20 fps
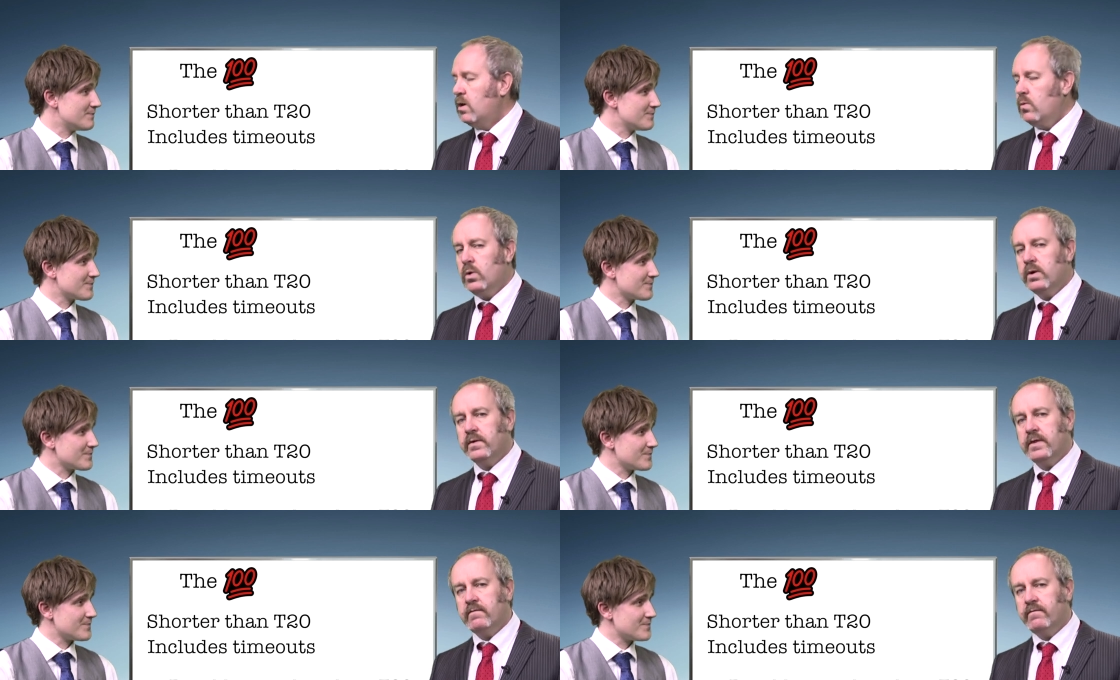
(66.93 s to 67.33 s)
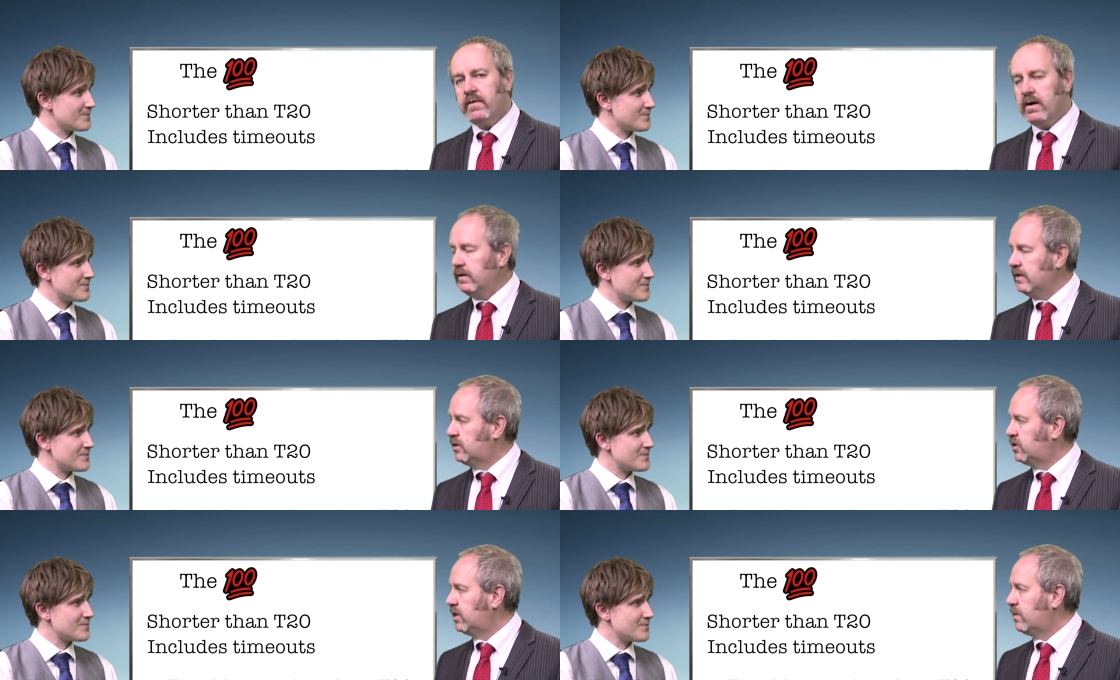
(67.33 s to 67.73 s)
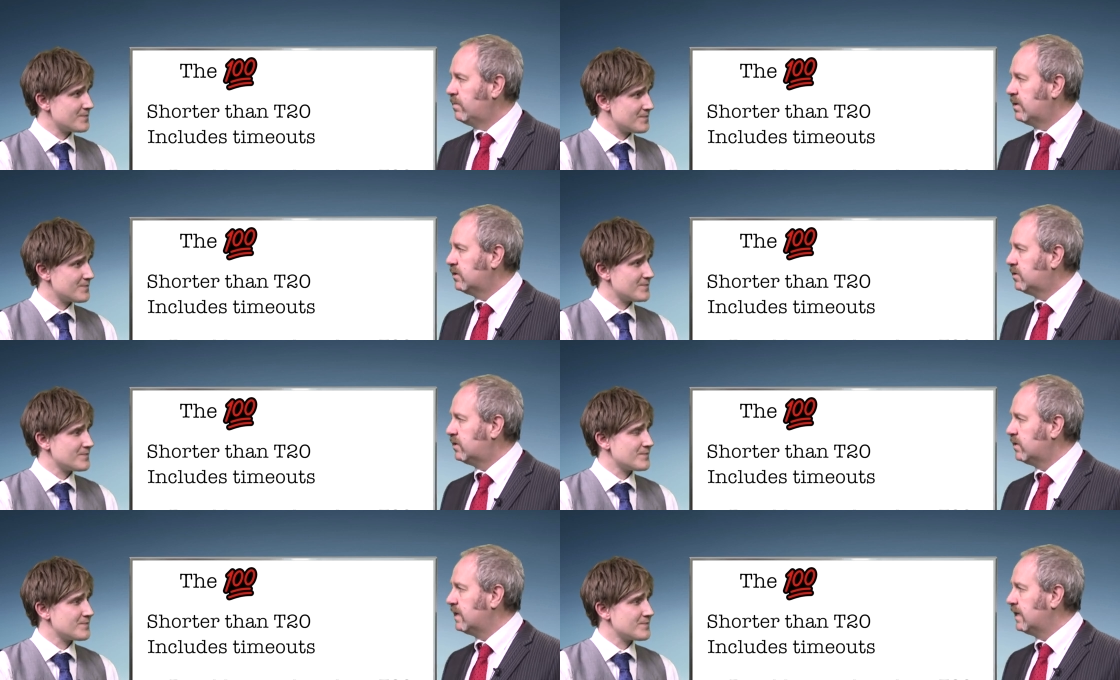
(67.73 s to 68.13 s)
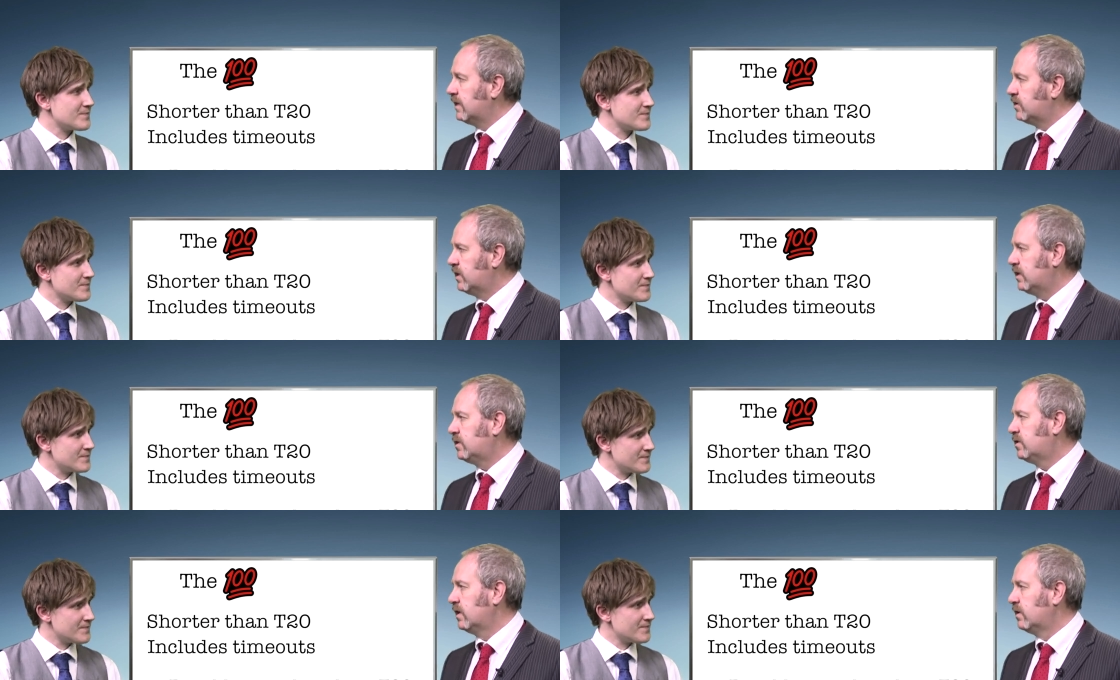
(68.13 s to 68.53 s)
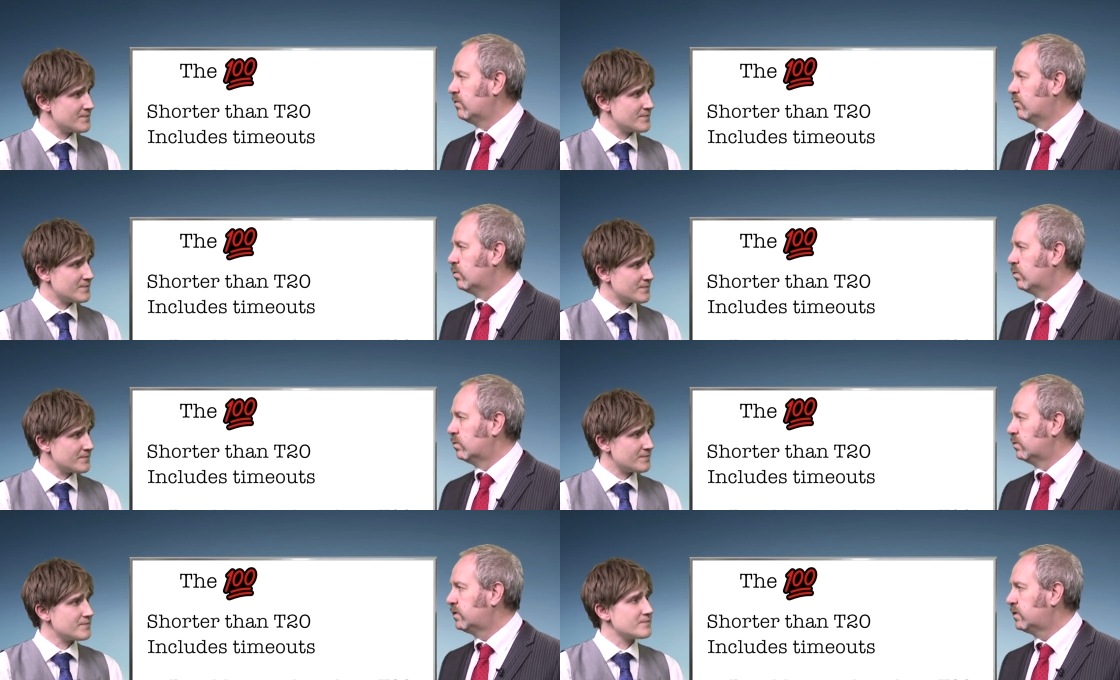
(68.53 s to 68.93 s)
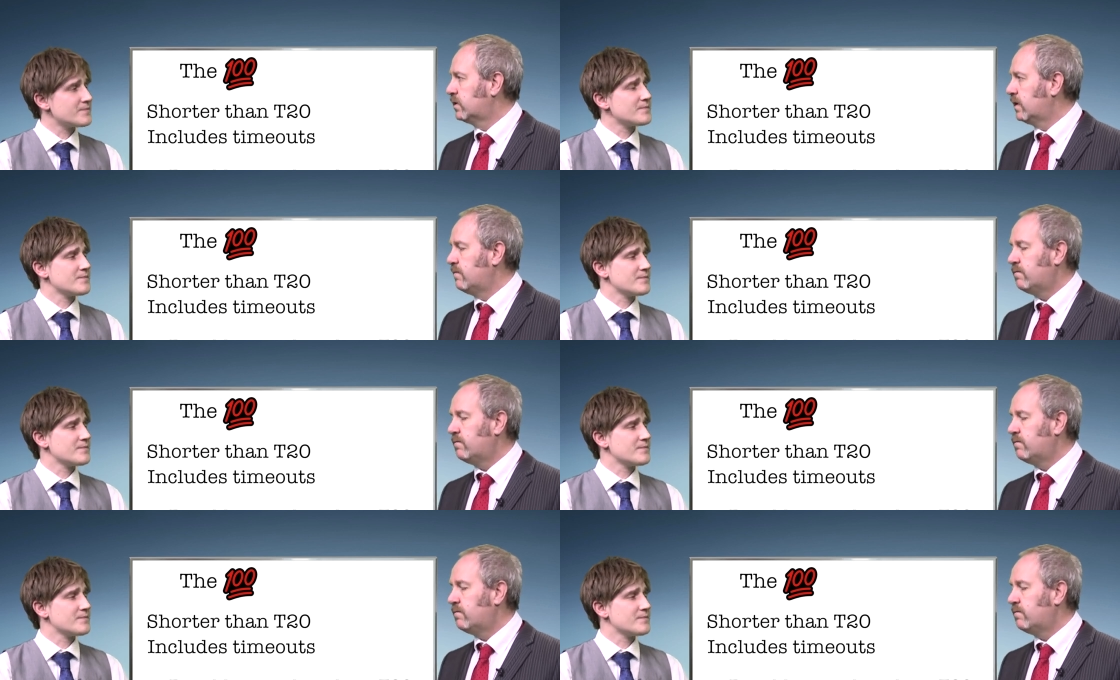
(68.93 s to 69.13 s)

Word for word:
Speaker 1: Well, they're very similar to the existing rules.